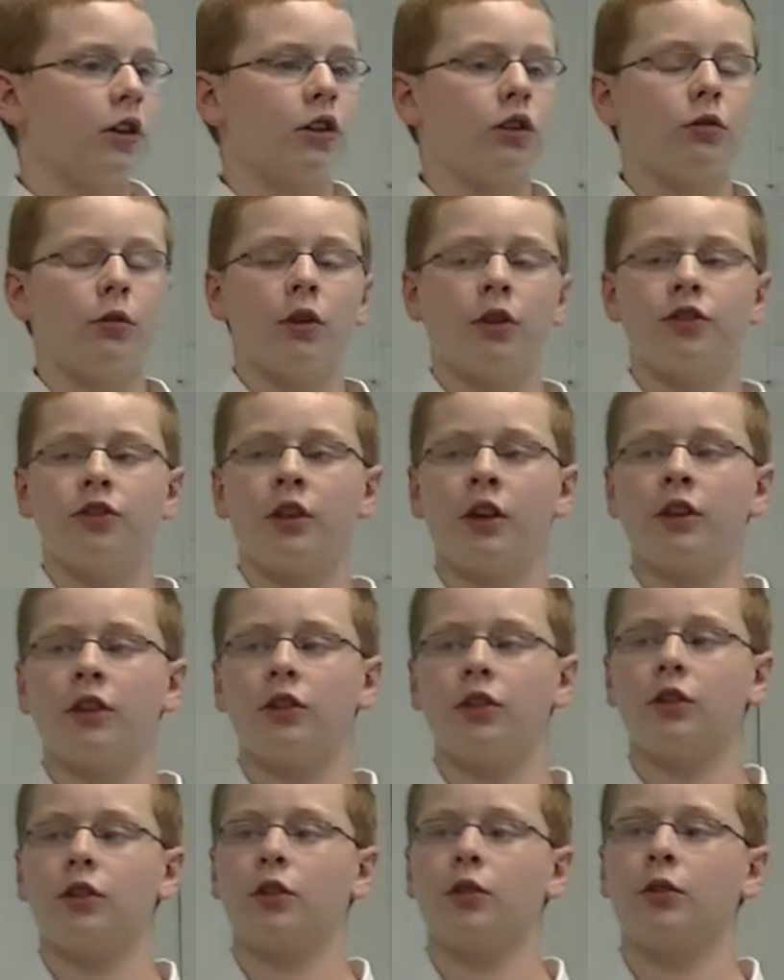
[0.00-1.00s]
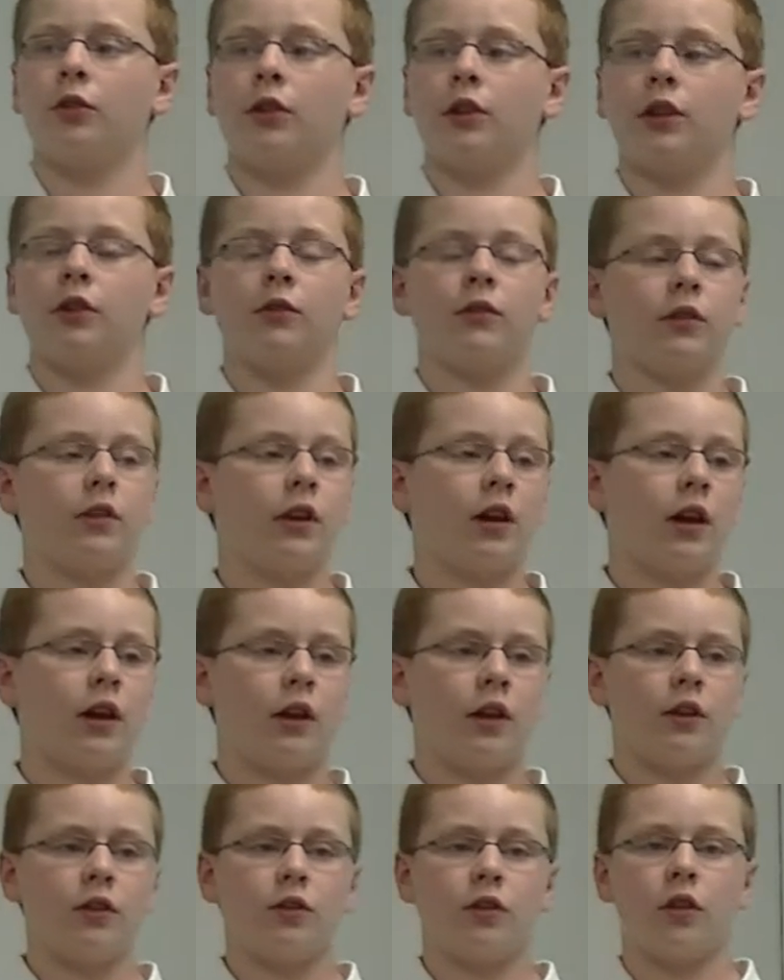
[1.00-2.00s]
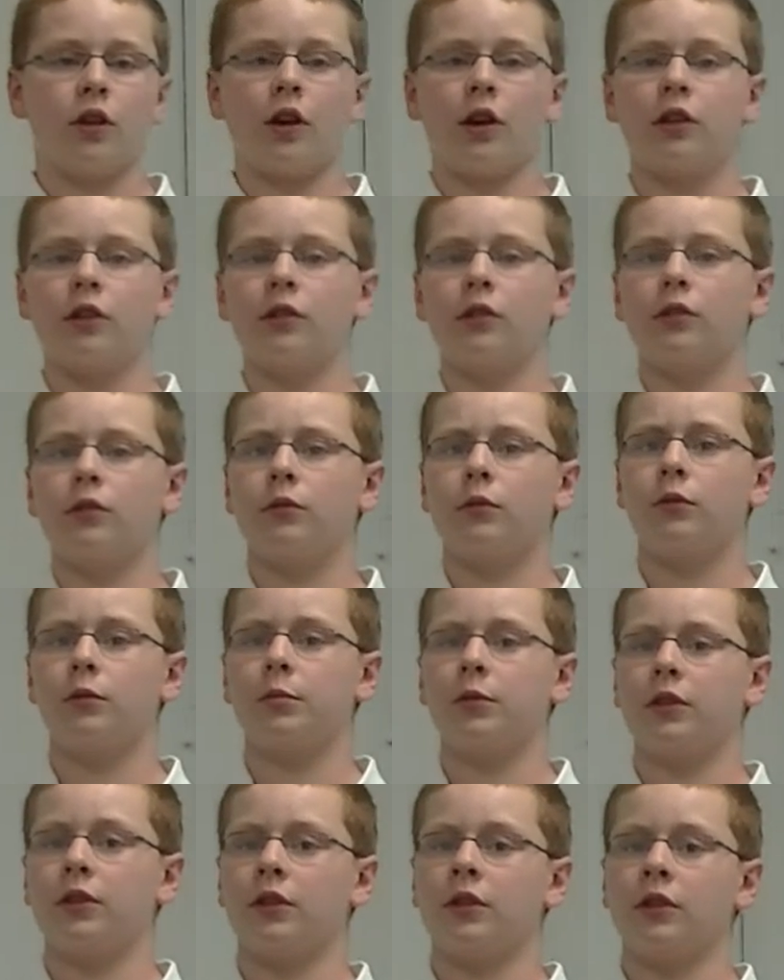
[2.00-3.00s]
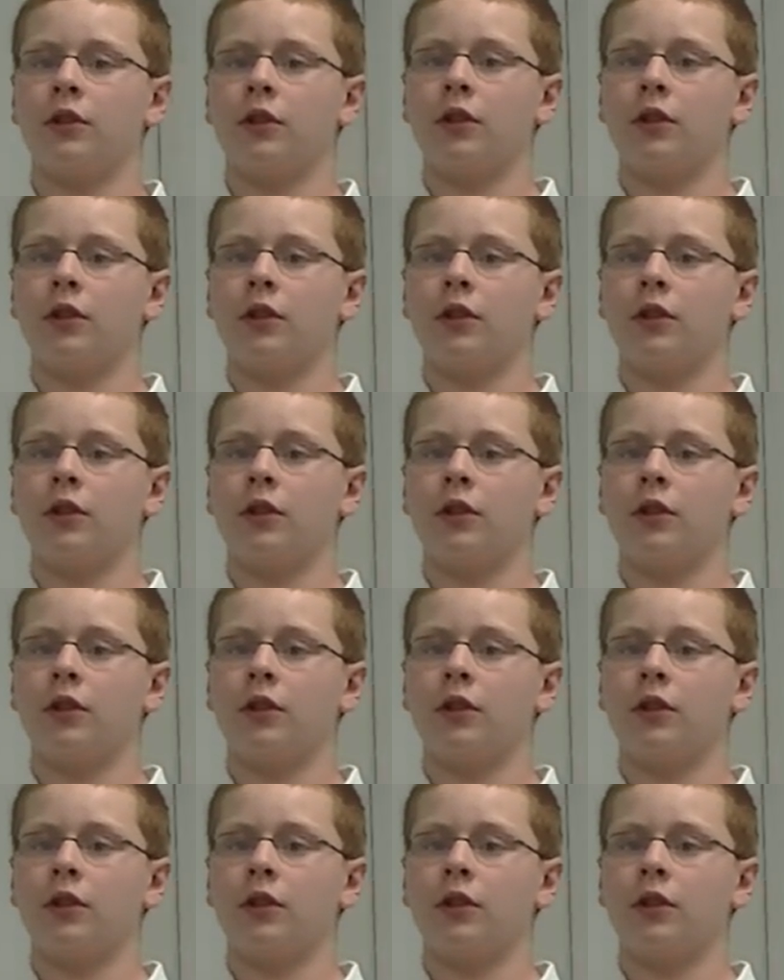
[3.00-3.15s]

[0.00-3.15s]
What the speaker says: You want that so the udder would be